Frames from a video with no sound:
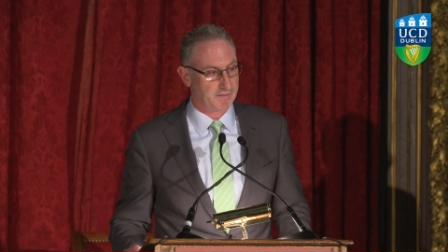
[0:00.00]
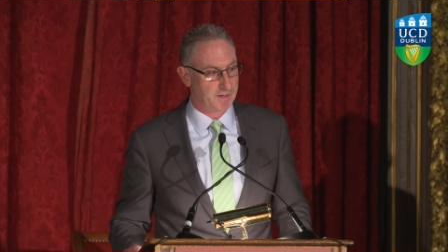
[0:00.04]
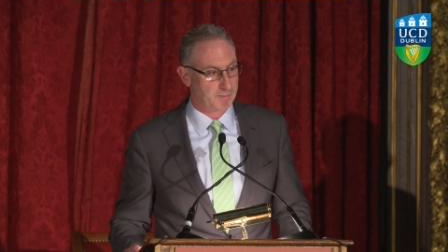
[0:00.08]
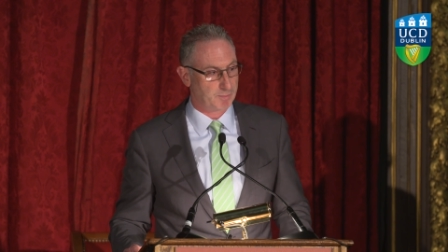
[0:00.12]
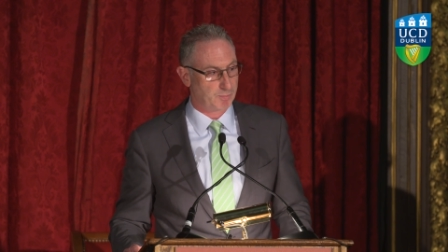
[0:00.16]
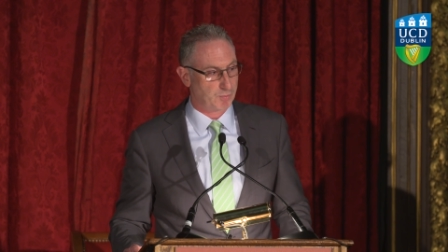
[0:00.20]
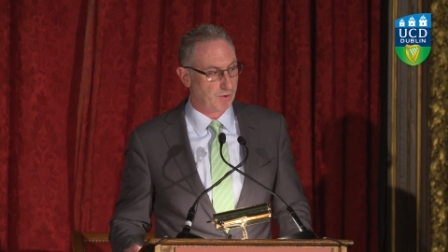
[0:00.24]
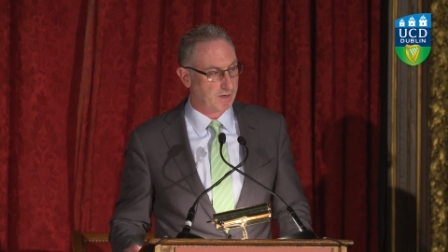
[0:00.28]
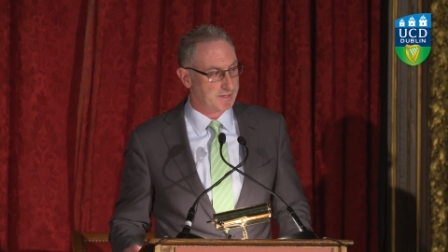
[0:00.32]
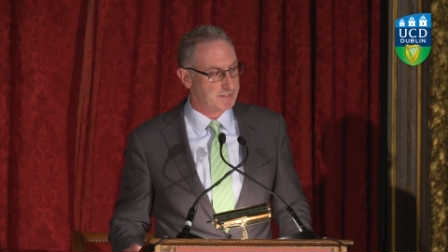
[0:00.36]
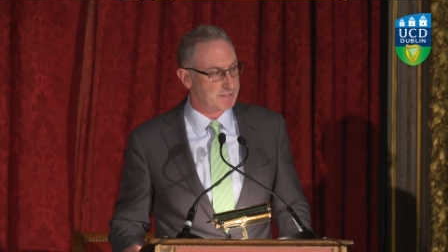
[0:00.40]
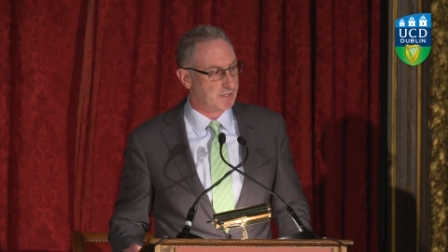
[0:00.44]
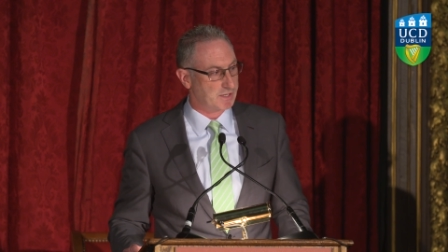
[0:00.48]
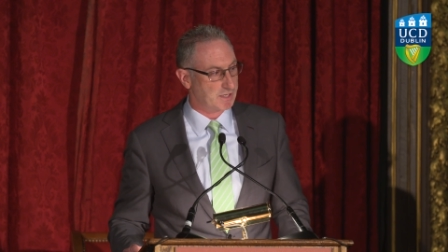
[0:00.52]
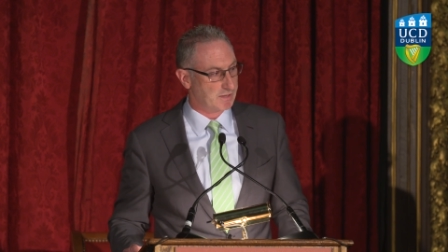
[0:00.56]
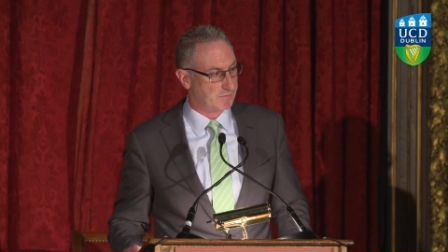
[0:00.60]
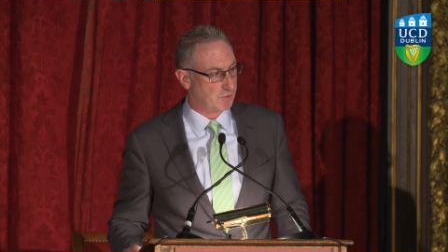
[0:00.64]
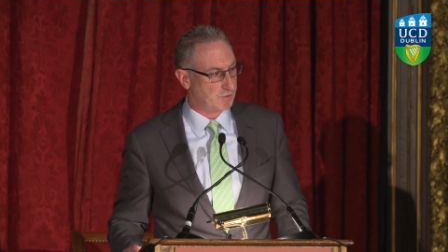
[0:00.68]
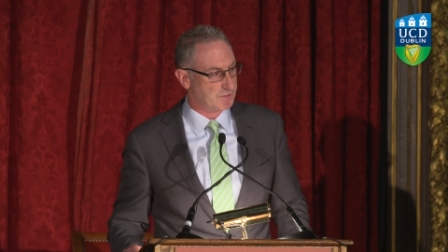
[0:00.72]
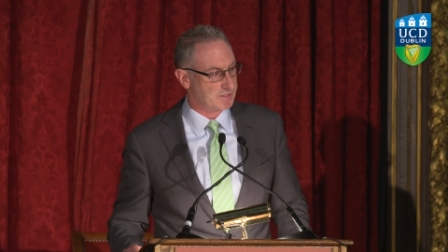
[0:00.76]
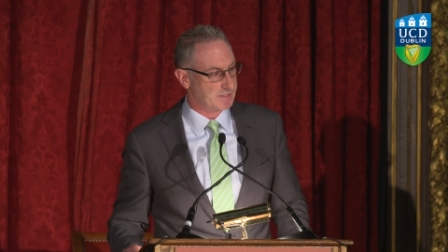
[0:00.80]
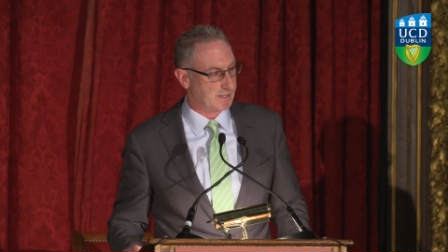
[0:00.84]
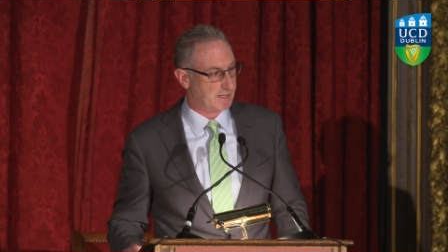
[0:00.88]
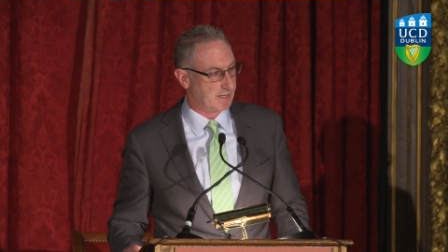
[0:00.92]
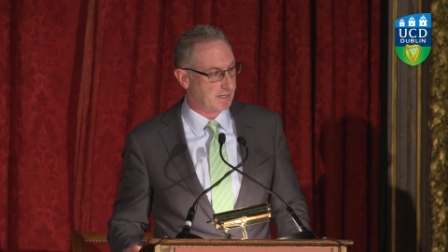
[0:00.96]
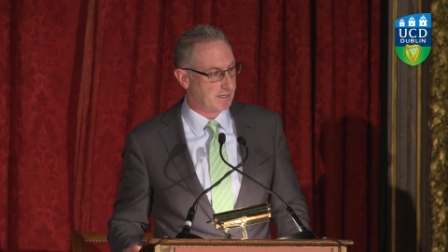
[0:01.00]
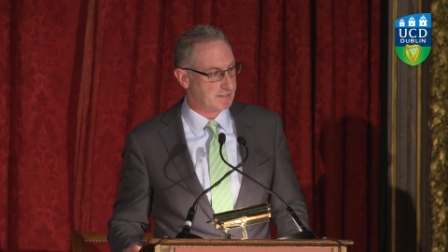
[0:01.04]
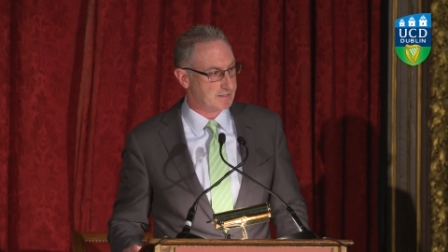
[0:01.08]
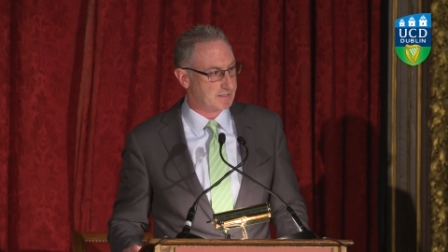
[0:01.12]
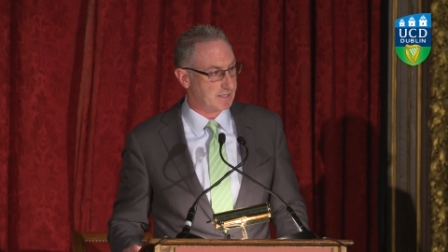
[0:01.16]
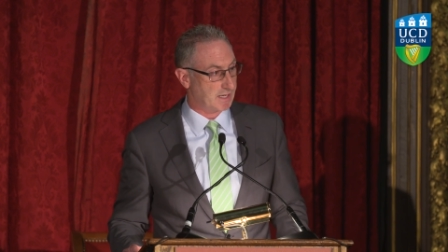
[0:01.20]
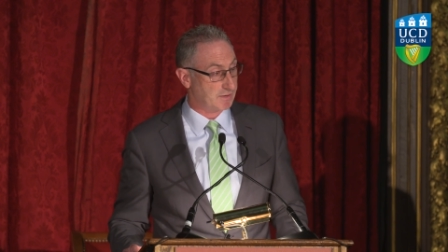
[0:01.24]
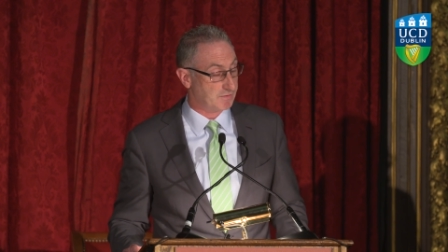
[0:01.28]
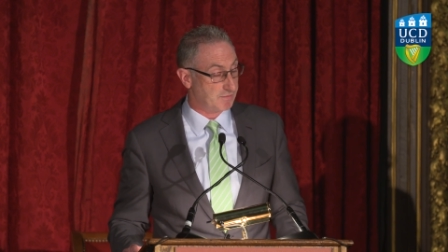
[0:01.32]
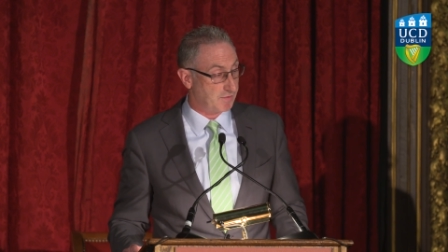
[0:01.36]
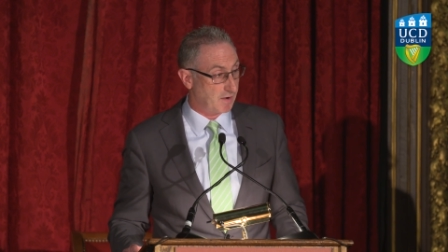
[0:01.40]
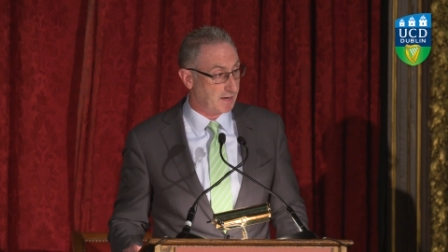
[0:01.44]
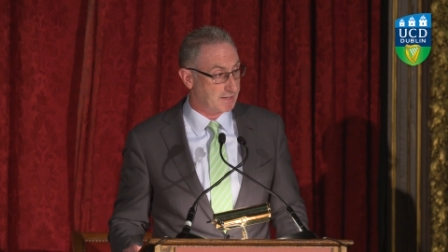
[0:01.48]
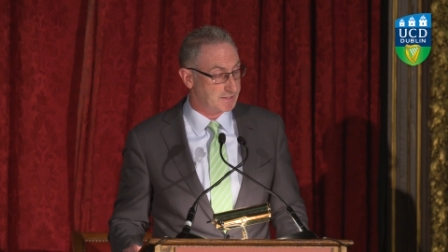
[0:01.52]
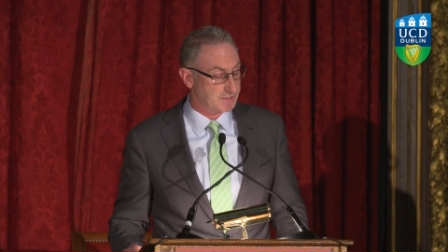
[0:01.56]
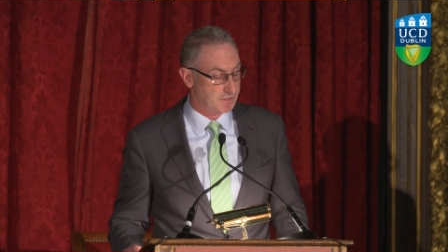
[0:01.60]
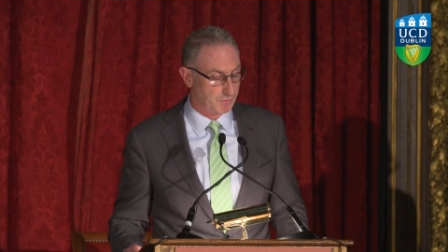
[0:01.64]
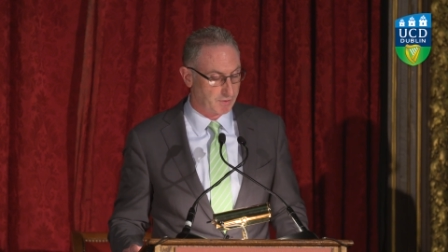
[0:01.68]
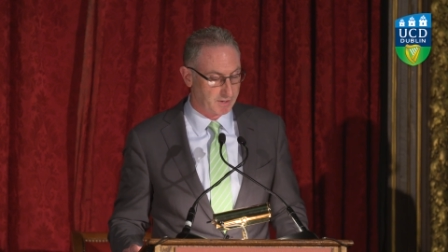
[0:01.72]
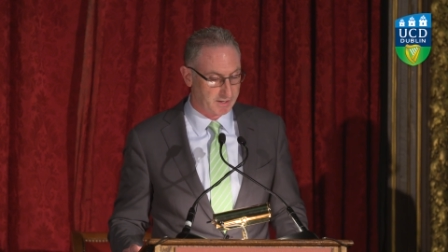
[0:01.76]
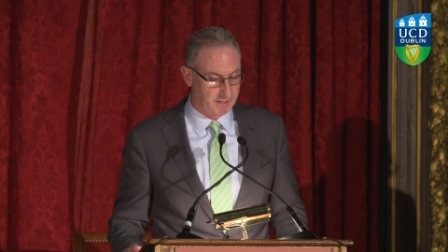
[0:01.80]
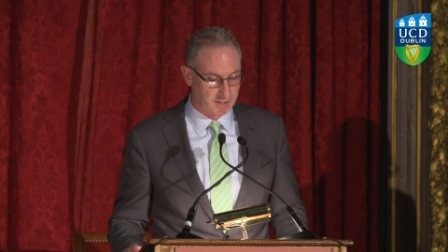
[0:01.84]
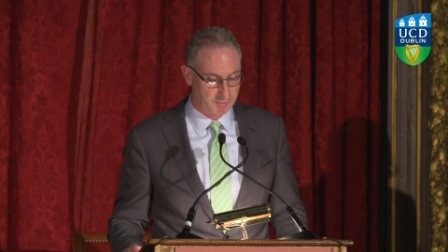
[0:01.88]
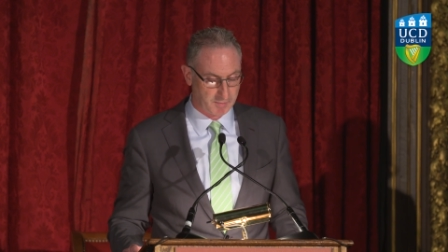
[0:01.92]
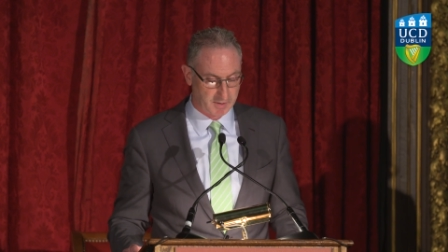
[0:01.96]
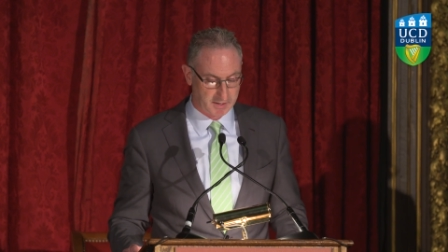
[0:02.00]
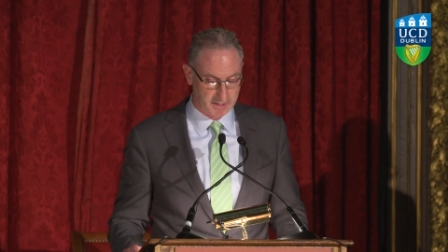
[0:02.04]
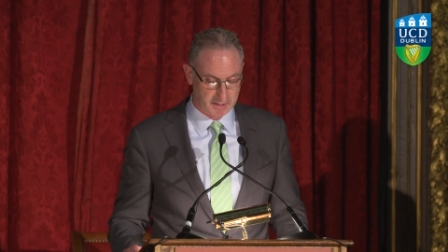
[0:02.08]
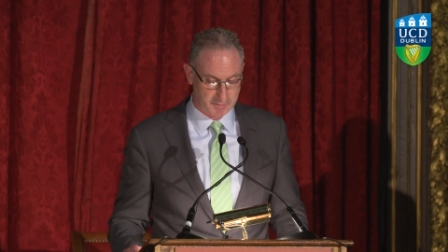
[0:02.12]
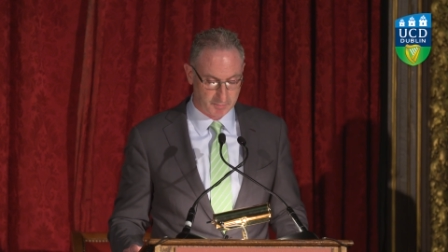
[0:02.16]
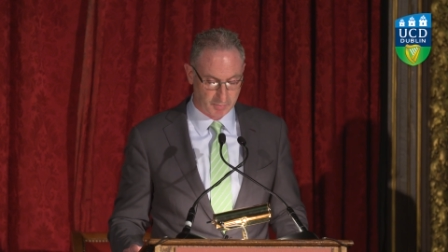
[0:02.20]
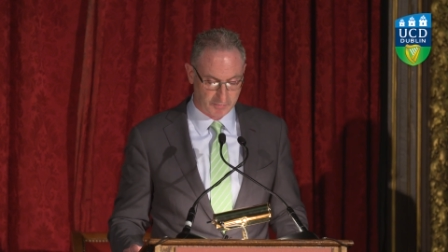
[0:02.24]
the president of UCD's advisory committee,